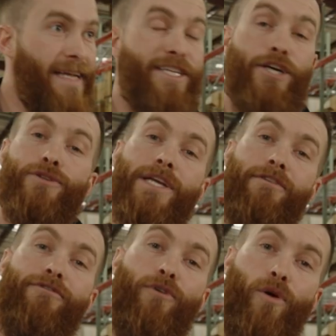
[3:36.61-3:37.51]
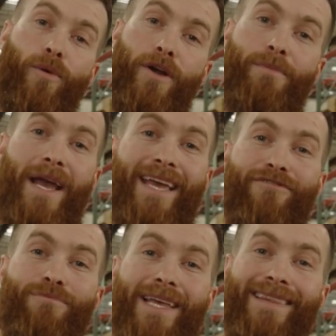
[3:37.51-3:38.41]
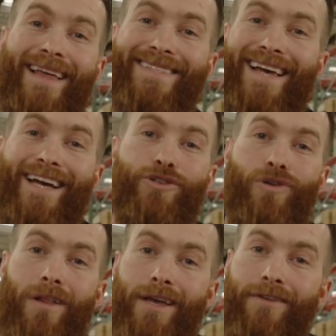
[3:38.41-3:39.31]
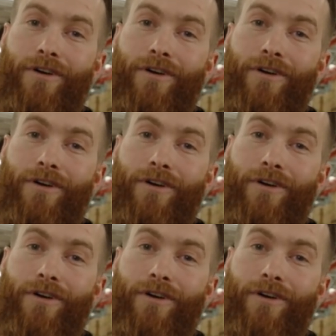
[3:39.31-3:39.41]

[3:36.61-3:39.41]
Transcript: Tilting forward may give me less hydraulic